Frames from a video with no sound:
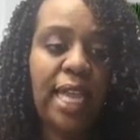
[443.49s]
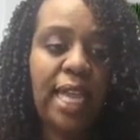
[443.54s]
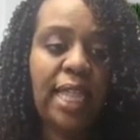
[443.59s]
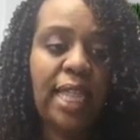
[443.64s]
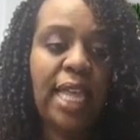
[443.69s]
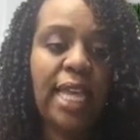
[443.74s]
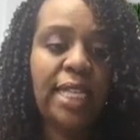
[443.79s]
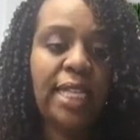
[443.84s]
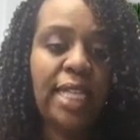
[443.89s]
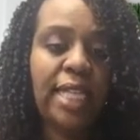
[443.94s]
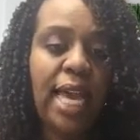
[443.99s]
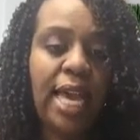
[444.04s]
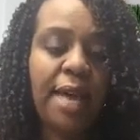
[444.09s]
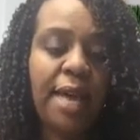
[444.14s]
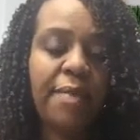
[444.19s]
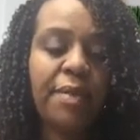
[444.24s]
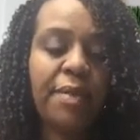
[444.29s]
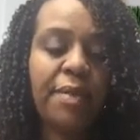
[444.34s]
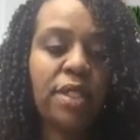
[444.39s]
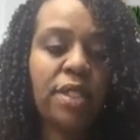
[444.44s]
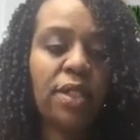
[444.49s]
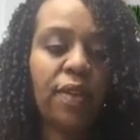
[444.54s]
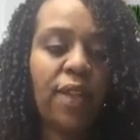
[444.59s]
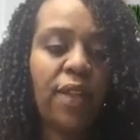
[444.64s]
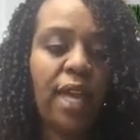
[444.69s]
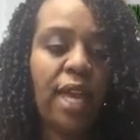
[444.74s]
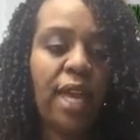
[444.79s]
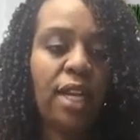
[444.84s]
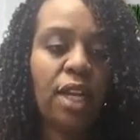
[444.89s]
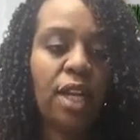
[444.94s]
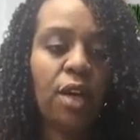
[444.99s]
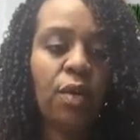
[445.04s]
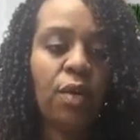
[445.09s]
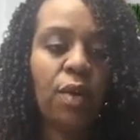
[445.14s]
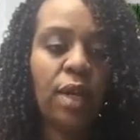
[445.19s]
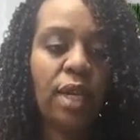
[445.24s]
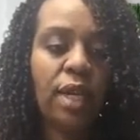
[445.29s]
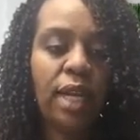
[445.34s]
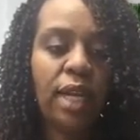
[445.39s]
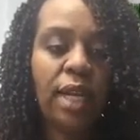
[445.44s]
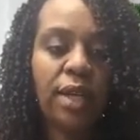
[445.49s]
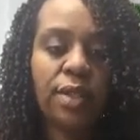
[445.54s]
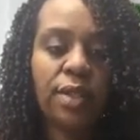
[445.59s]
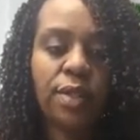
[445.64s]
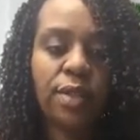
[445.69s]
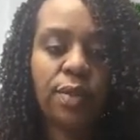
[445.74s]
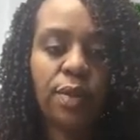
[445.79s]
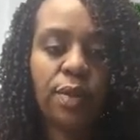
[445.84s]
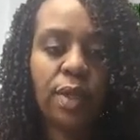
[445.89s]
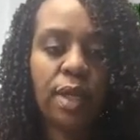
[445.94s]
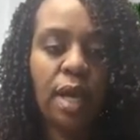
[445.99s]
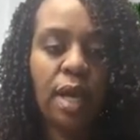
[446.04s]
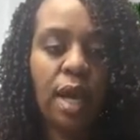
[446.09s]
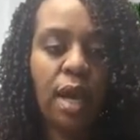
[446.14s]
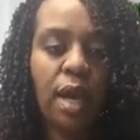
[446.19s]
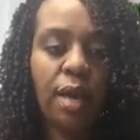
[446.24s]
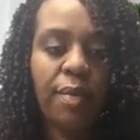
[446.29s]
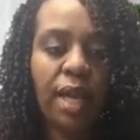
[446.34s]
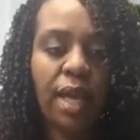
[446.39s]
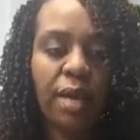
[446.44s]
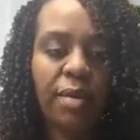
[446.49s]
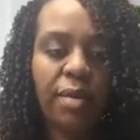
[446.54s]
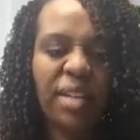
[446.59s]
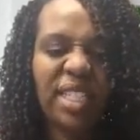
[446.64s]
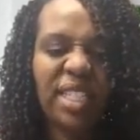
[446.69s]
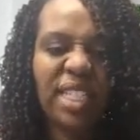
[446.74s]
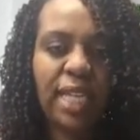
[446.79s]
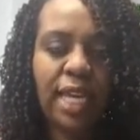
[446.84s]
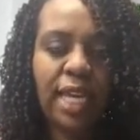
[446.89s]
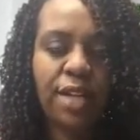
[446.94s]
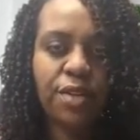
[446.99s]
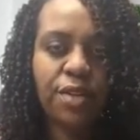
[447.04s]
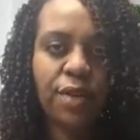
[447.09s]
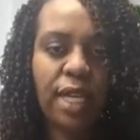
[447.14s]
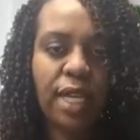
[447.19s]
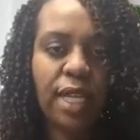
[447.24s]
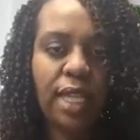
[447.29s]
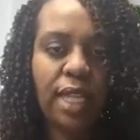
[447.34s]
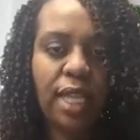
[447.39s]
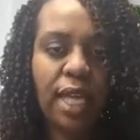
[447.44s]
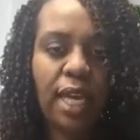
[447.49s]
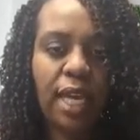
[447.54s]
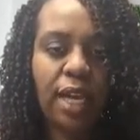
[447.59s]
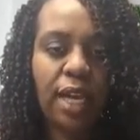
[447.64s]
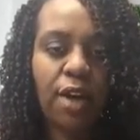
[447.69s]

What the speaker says: that time so that no one else would be able to schedule anything,